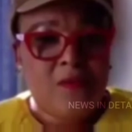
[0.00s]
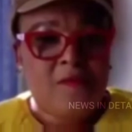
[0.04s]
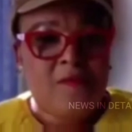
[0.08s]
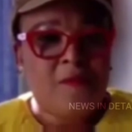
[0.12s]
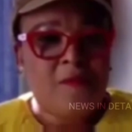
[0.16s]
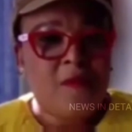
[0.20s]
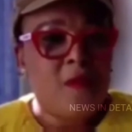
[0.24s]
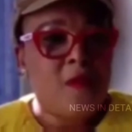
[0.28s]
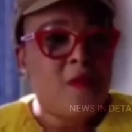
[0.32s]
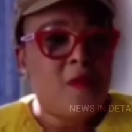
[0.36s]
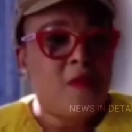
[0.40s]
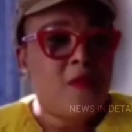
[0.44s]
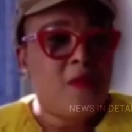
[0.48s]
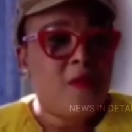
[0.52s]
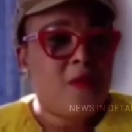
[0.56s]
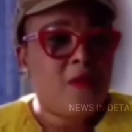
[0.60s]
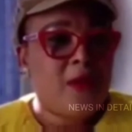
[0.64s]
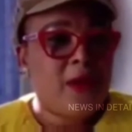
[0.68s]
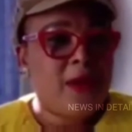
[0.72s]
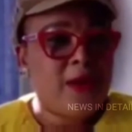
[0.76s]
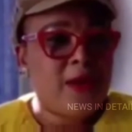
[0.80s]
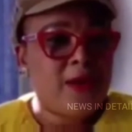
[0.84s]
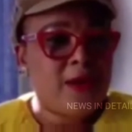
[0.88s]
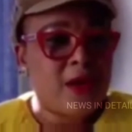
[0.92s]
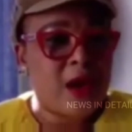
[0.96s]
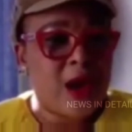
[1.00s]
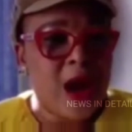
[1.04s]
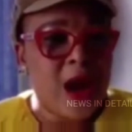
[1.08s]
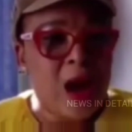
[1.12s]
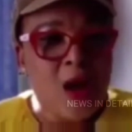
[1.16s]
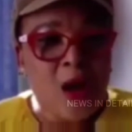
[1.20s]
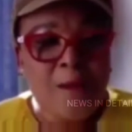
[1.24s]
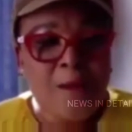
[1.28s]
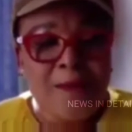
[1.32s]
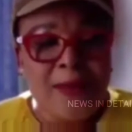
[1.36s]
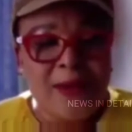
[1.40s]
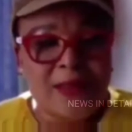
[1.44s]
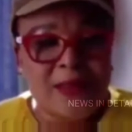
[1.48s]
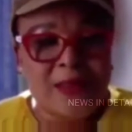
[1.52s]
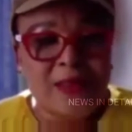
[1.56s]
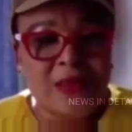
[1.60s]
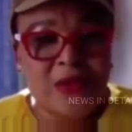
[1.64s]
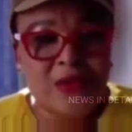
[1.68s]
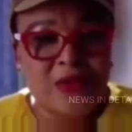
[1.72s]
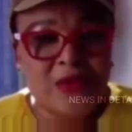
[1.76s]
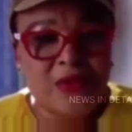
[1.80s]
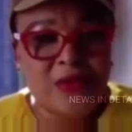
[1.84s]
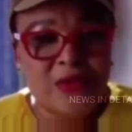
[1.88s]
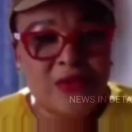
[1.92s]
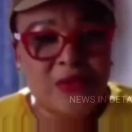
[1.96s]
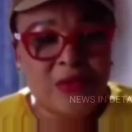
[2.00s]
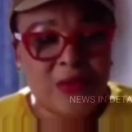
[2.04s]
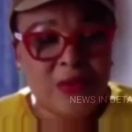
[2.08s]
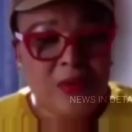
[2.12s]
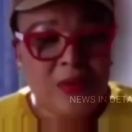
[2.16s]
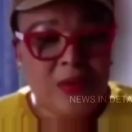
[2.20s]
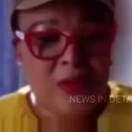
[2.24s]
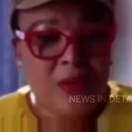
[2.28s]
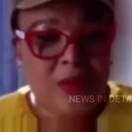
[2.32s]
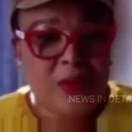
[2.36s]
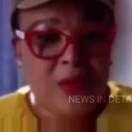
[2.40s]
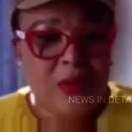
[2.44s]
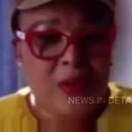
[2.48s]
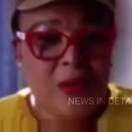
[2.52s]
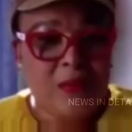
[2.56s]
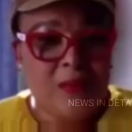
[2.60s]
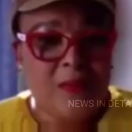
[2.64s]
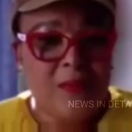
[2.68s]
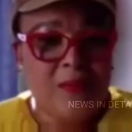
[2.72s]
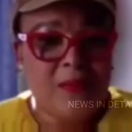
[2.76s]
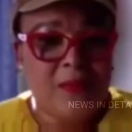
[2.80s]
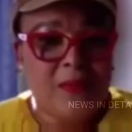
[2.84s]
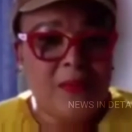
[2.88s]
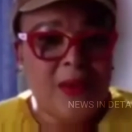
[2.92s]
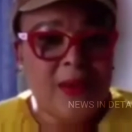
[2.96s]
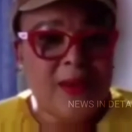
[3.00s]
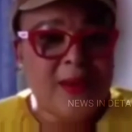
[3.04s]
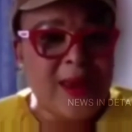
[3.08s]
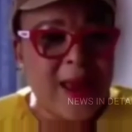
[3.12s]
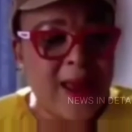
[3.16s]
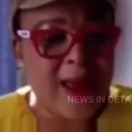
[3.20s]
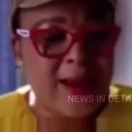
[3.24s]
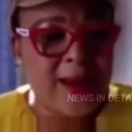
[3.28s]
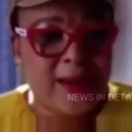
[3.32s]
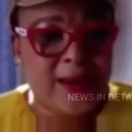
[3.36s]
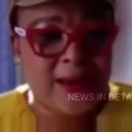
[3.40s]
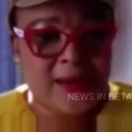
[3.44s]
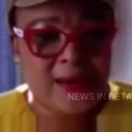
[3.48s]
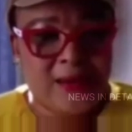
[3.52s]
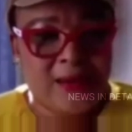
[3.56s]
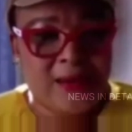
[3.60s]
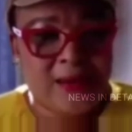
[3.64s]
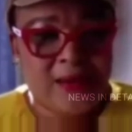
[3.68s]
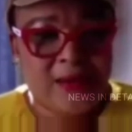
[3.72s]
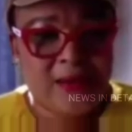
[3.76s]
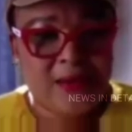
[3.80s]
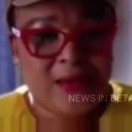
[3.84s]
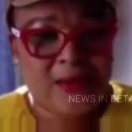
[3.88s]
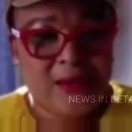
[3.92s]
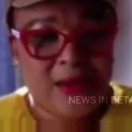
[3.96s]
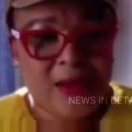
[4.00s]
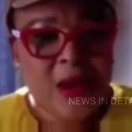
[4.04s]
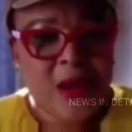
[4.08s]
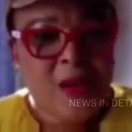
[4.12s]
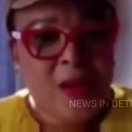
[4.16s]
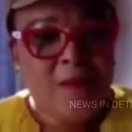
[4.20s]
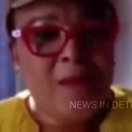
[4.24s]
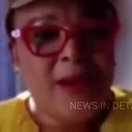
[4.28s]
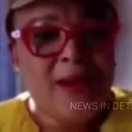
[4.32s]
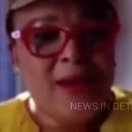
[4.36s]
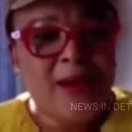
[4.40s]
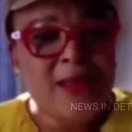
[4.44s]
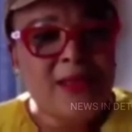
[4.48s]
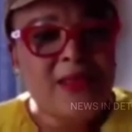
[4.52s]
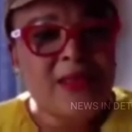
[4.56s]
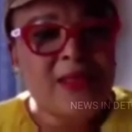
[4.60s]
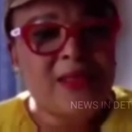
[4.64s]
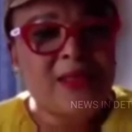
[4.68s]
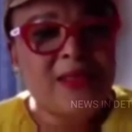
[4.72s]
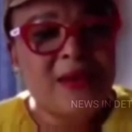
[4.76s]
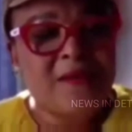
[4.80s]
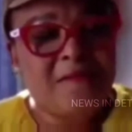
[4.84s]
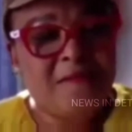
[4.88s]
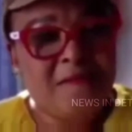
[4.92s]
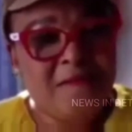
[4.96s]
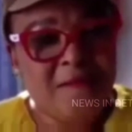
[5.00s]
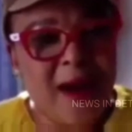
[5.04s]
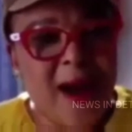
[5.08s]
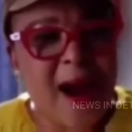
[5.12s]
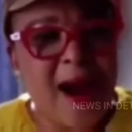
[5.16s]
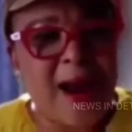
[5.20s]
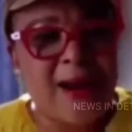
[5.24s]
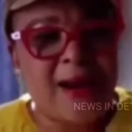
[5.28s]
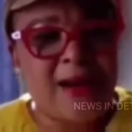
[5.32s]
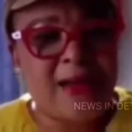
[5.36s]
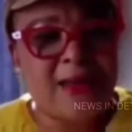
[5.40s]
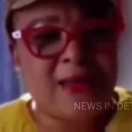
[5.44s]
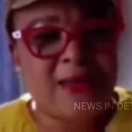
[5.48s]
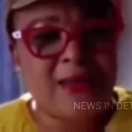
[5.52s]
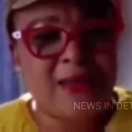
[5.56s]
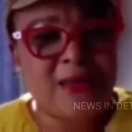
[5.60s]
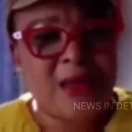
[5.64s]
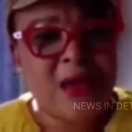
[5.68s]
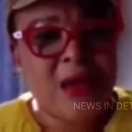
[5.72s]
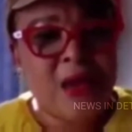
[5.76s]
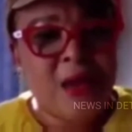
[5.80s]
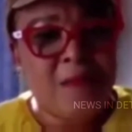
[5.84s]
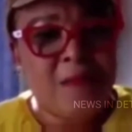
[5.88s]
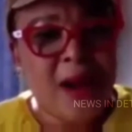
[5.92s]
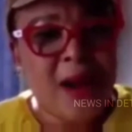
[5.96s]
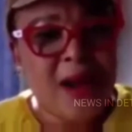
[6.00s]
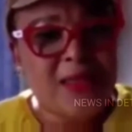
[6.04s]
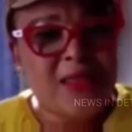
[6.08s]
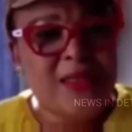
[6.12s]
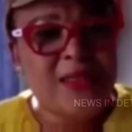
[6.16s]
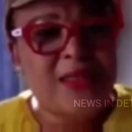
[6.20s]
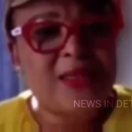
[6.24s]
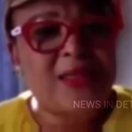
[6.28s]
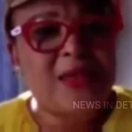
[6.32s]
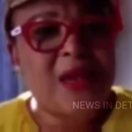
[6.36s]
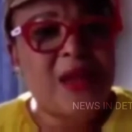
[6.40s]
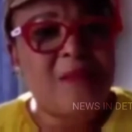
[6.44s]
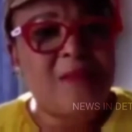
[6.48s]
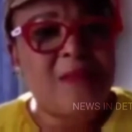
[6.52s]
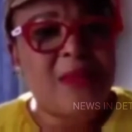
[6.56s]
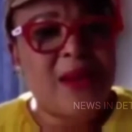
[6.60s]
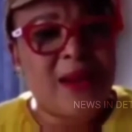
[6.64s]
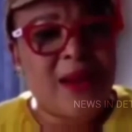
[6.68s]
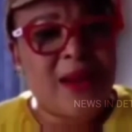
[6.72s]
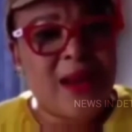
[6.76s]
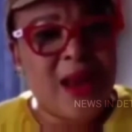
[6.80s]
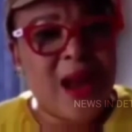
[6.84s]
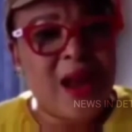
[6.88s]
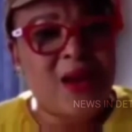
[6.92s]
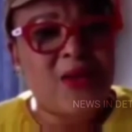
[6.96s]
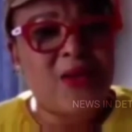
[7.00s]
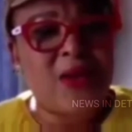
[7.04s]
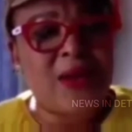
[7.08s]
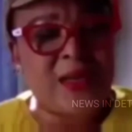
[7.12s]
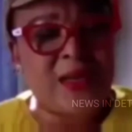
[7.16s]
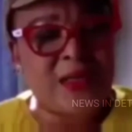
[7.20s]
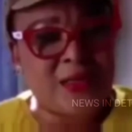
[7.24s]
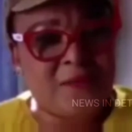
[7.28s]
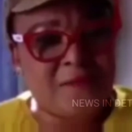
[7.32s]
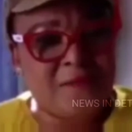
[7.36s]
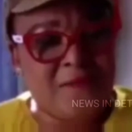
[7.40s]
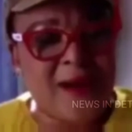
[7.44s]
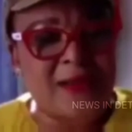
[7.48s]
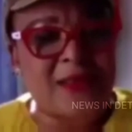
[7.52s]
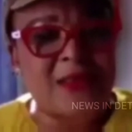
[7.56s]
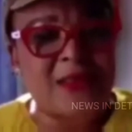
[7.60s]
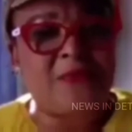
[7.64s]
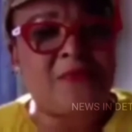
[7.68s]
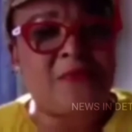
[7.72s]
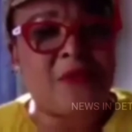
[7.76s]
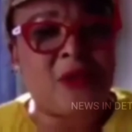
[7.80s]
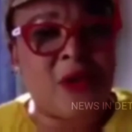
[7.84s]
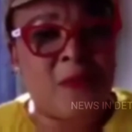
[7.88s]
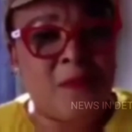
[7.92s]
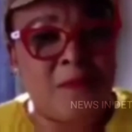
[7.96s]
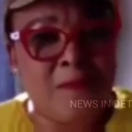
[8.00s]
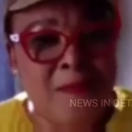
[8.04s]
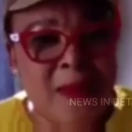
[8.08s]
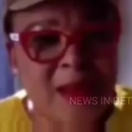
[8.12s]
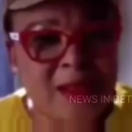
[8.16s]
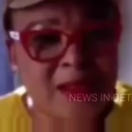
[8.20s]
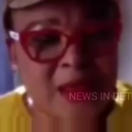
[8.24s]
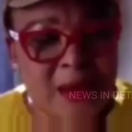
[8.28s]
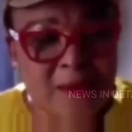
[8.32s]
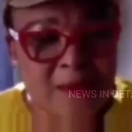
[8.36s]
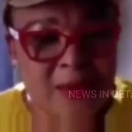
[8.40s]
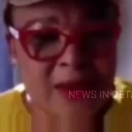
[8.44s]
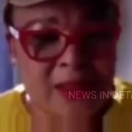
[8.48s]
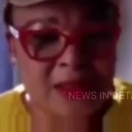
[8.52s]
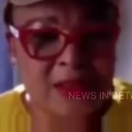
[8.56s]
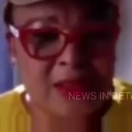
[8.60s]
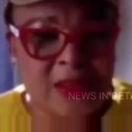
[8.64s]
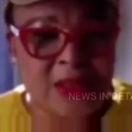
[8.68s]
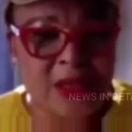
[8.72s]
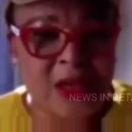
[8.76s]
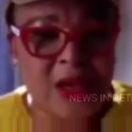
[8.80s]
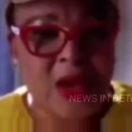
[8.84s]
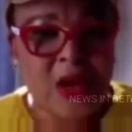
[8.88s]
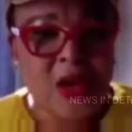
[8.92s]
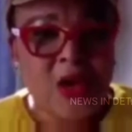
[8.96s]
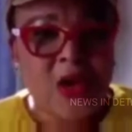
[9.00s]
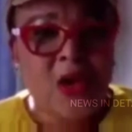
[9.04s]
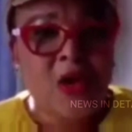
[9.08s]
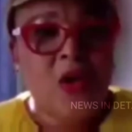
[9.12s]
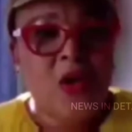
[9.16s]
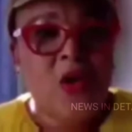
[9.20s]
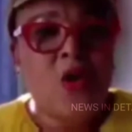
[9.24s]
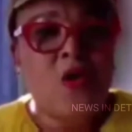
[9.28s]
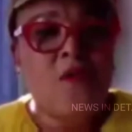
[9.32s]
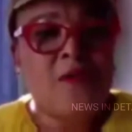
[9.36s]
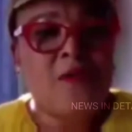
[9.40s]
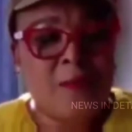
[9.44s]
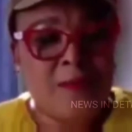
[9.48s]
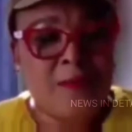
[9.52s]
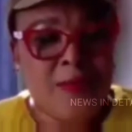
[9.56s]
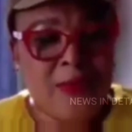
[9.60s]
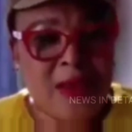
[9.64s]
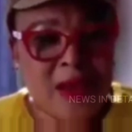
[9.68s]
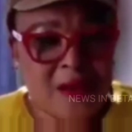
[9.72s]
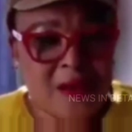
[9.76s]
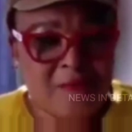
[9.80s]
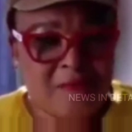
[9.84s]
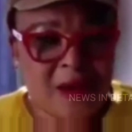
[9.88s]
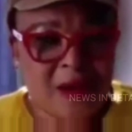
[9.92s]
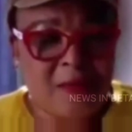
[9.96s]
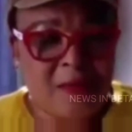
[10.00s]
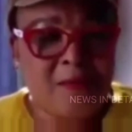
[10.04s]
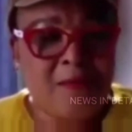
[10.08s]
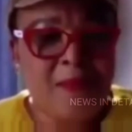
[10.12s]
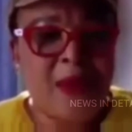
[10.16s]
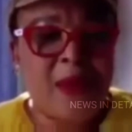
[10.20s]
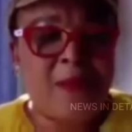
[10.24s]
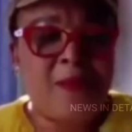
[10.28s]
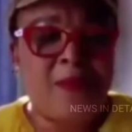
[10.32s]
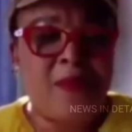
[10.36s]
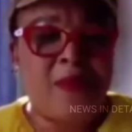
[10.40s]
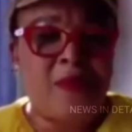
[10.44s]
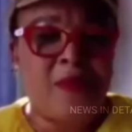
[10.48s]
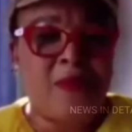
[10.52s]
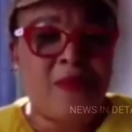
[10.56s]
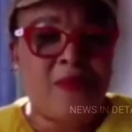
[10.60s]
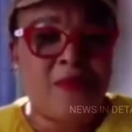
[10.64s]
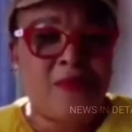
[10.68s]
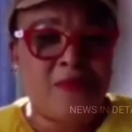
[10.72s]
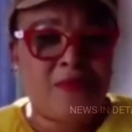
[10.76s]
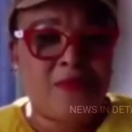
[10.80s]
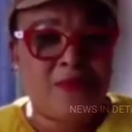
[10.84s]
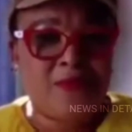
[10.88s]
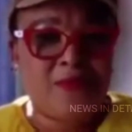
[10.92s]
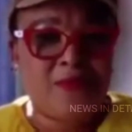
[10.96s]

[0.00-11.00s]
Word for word: for our personal um, gain, but this is a fight. Mazi Nnamdi Kanu is fighting for the betterment of the Biafran people